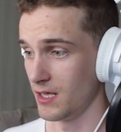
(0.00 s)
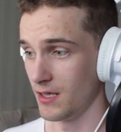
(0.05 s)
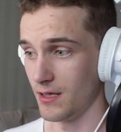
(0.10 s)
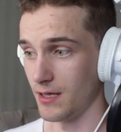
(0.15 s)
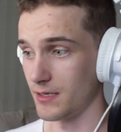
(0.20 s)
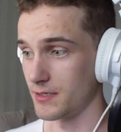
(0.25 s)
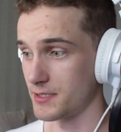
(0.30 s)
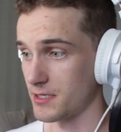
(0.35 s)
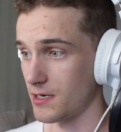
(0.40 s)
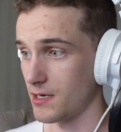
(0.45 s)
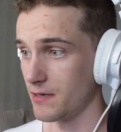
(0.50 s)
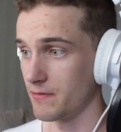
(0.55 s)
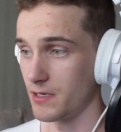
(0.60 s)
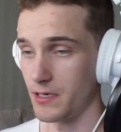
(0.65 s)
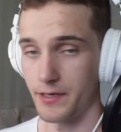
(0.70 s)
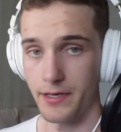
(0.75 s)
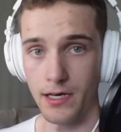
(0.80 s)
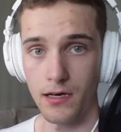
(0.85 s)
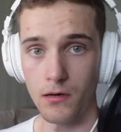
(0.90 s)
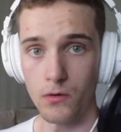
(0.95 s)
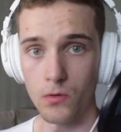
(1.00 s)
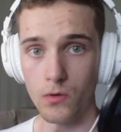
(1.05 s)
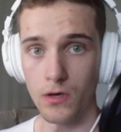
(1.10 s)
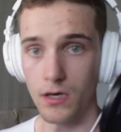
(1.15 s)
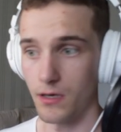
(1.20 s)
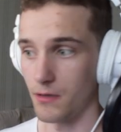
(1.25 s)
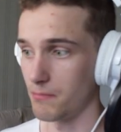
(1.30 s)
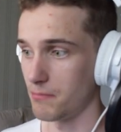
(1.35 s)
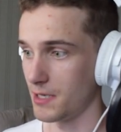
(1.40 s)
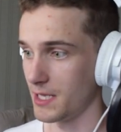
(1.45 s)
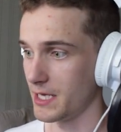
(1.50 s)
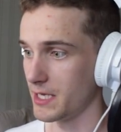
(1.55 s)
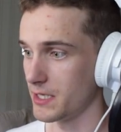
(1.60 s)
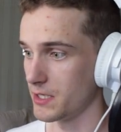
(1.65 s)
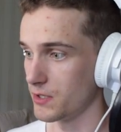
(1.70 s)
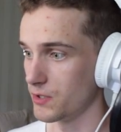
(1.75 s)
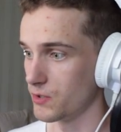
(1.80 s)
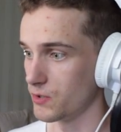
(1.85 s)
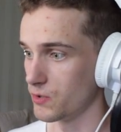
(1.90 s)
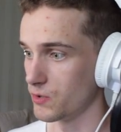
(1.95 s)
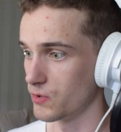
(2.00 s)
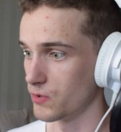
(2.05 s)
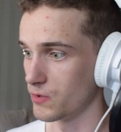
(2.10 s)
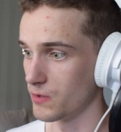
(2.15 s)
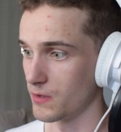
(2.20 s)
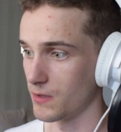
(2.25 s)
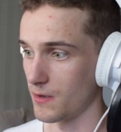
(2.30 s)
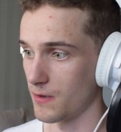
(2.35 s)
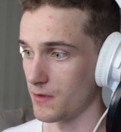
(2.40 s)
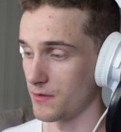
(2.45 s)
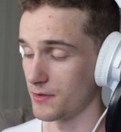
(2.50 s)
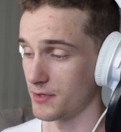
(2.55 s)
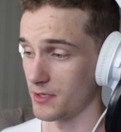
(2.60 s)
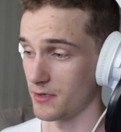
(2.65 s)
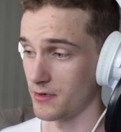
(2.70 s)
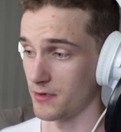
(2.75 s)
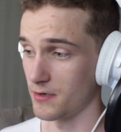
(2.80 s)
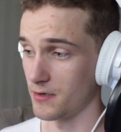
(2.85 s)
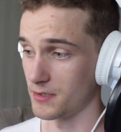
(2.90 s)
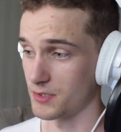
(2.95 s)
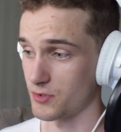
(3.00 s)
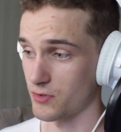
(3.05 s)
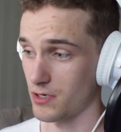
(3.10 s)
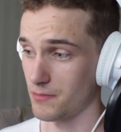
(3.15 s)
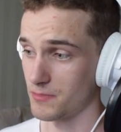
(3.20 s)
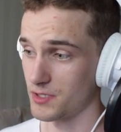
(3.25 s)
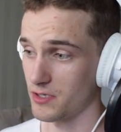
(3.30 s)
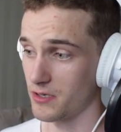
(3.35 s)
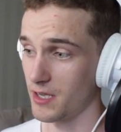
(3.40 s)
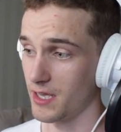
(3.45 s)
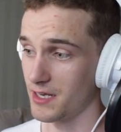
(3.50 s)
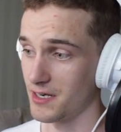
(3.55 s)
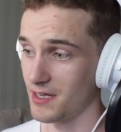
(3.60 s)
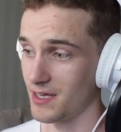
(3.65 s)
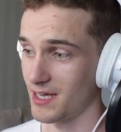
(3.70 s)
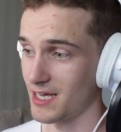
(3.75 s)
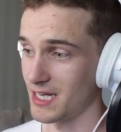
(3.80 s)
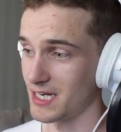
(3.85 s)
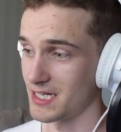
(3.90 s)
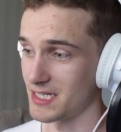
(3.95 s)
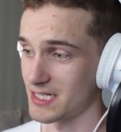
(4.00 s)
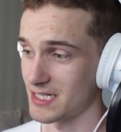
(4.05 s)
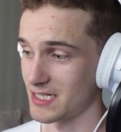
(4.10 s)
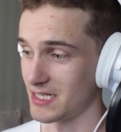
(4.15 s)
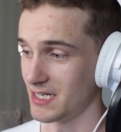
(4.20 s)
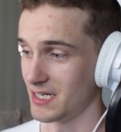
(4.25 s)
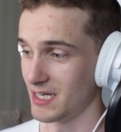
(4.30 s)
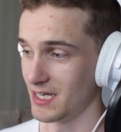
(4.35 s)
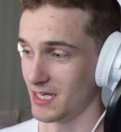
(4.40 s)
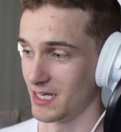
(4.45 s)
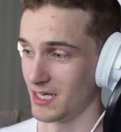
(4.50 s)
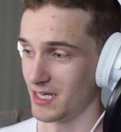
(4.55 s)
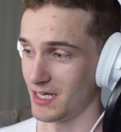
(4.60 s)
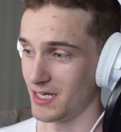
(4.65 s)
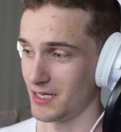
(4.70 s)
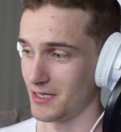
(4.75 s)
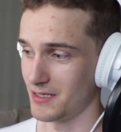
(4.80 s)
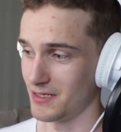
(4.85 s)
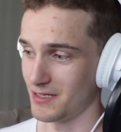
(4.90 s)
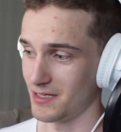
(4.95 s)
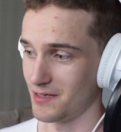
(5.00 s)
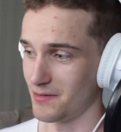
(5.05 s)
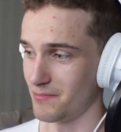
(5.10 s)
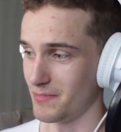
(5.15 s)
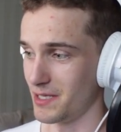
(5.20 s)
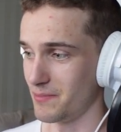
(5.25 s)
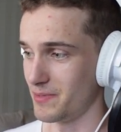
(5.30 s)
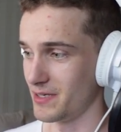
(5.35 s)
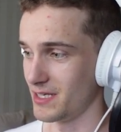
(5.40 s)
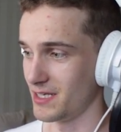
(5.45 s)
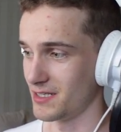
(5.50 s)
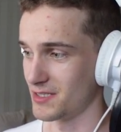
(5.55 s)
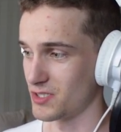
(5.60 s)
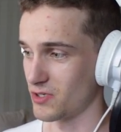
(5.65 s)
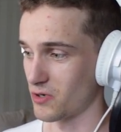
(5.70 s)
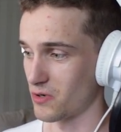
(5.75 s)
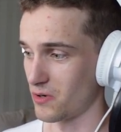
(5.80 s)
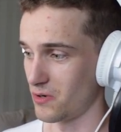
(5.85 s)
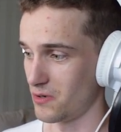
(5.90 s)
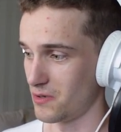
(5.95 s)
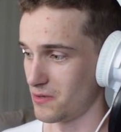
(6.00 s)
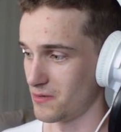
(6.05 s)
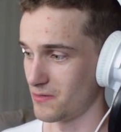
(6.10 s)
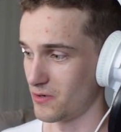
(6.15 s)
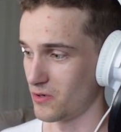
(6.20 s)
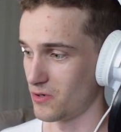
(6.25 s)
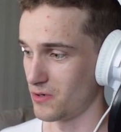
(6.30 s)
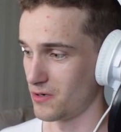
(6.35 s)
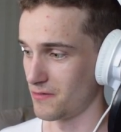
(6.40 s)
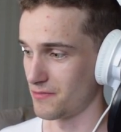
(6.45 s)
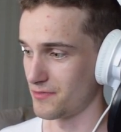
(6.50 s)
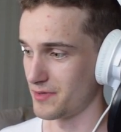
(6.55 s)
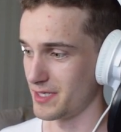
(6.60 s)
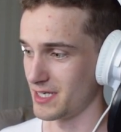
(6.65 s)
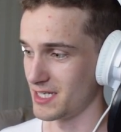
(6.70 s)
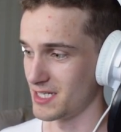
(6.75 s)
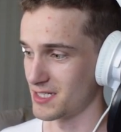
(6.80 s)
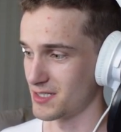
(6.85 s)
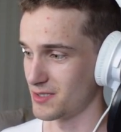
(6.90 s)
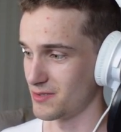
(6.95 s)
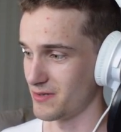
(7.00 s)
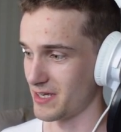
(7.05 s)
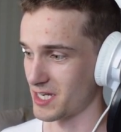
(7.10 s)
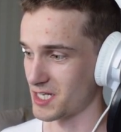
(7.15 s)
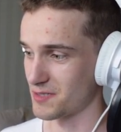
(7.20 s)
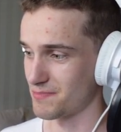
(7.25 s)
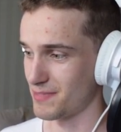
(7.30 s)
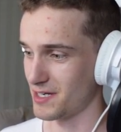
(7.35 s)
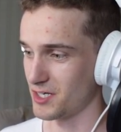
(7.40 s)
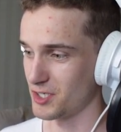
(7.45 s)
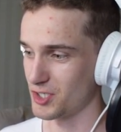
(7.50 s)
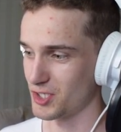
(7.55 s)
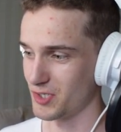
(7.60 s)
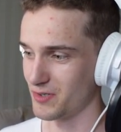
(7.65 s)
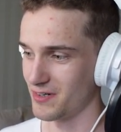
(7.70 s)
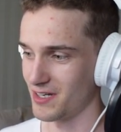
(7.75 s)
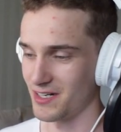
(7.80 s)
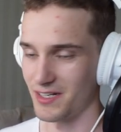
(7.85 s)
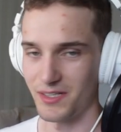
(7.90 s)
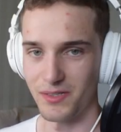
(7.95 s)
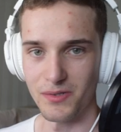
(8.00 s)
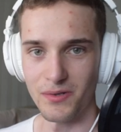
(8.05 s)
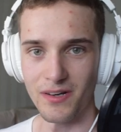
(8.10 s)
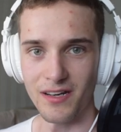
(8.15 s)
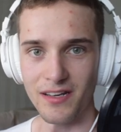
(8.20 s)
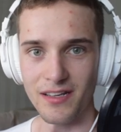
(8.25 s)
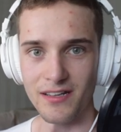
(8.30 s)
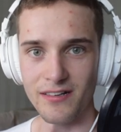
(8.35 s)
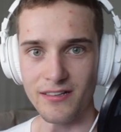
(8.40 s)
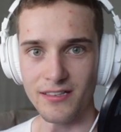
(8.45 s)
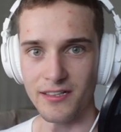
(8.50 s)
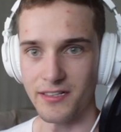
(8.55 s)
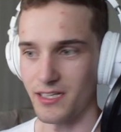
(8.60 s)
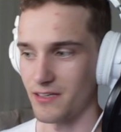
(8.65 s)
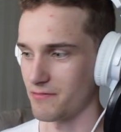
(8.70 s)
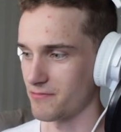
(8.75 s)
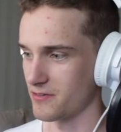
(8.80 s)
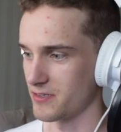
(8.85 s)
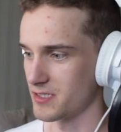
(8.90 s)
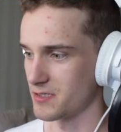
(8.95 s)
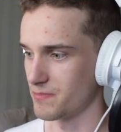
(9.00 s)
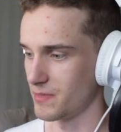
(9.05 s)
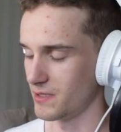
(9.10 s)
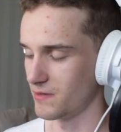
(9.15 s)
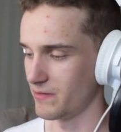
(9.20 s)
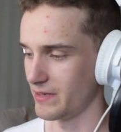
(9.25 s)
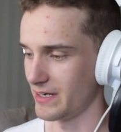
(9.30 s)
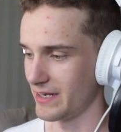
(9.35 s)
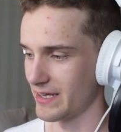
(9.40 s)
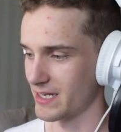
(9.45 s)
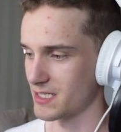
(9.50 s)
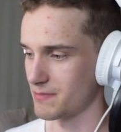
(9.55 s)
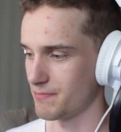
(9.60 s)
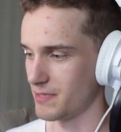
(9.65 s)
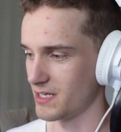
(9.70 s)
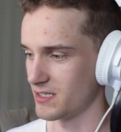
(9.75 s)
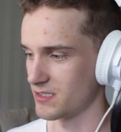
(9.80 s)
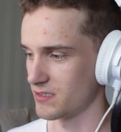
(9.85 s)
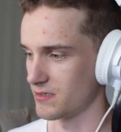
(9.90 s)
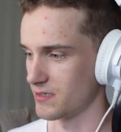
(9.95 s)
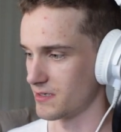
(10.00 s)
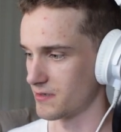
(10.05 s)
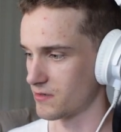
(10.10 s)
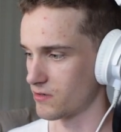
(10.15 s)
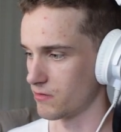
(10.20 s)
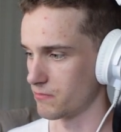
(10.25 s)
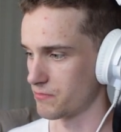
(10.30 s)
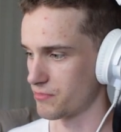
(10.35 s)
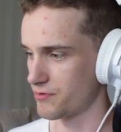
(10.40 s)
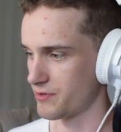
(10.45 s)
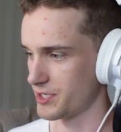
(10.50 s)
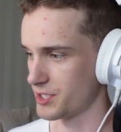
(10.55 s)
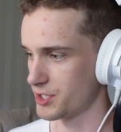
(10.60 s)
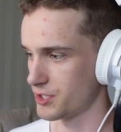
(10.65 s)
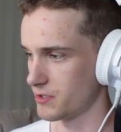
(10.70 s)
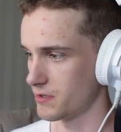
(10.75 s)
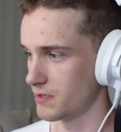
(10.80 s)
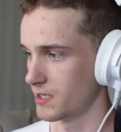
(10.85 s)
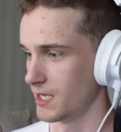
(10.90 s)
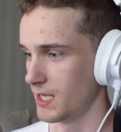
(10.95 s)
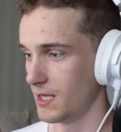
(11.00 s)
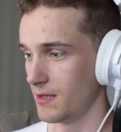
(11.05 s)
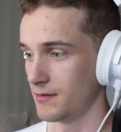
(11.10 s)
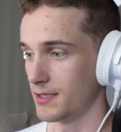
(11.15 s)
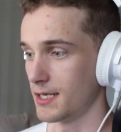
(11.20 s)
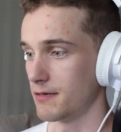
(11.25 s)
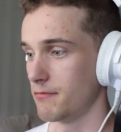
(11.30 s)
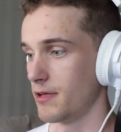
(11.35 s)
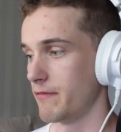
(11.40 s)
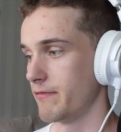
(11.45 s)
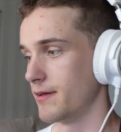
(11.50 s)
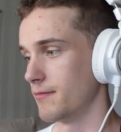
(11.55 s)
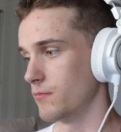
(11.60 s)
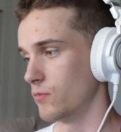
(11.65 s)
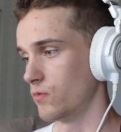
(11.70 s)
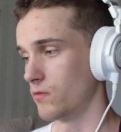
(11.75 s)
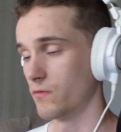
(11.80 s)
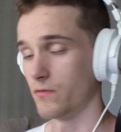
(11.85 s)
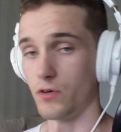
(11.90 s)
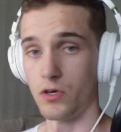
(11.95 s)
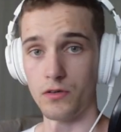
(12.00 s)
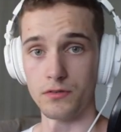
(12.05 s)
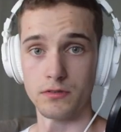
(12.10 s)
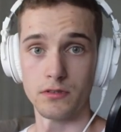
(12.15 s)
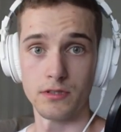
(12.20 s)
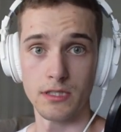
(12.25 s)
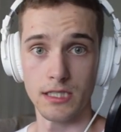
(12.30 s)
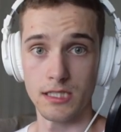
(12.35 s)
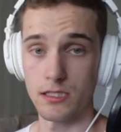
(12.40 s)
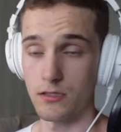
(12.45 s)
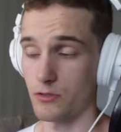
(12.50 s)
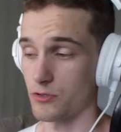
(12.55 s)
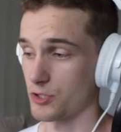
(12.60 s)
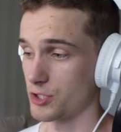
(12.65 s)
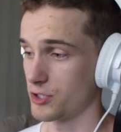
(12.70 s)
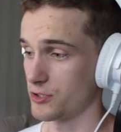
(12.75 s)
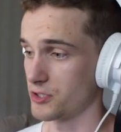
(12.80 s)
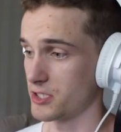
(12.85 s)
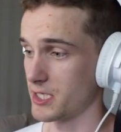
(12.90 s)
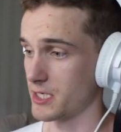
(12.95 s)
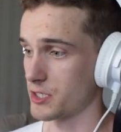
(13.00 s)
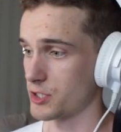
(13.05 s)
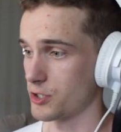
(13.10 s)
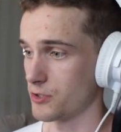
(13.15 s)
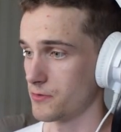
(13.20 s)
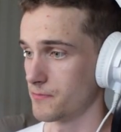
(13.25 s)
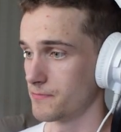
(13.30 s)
And I will now play you the drums again and maybe toggle all of these to expansion, and you can hear the difference between expansion and compression. Then we will move on to the distortion section.